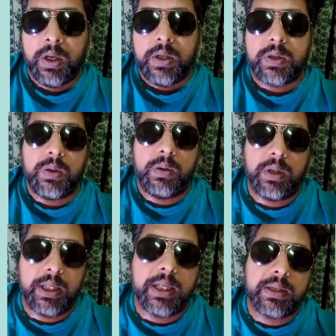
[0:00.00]
So
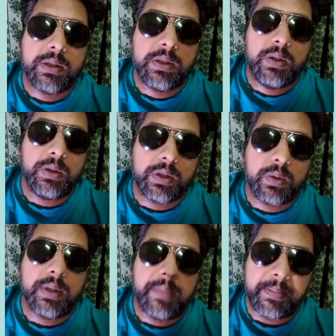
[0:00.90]
it's good to
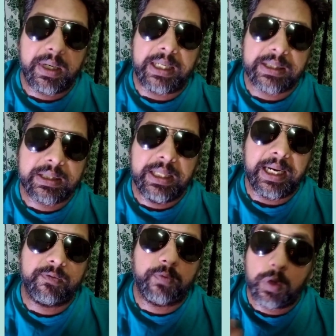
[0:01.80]
remember us
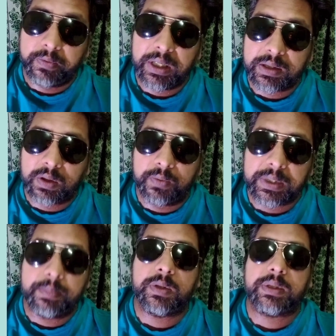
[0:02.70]
that folkways of
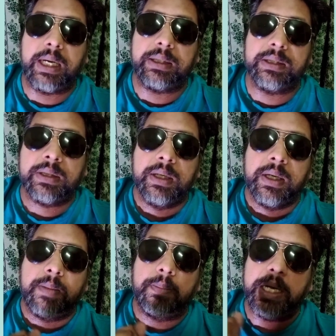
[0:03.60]
some societies
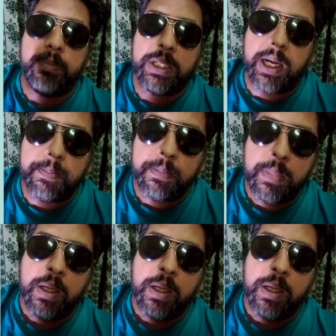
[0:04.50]
might become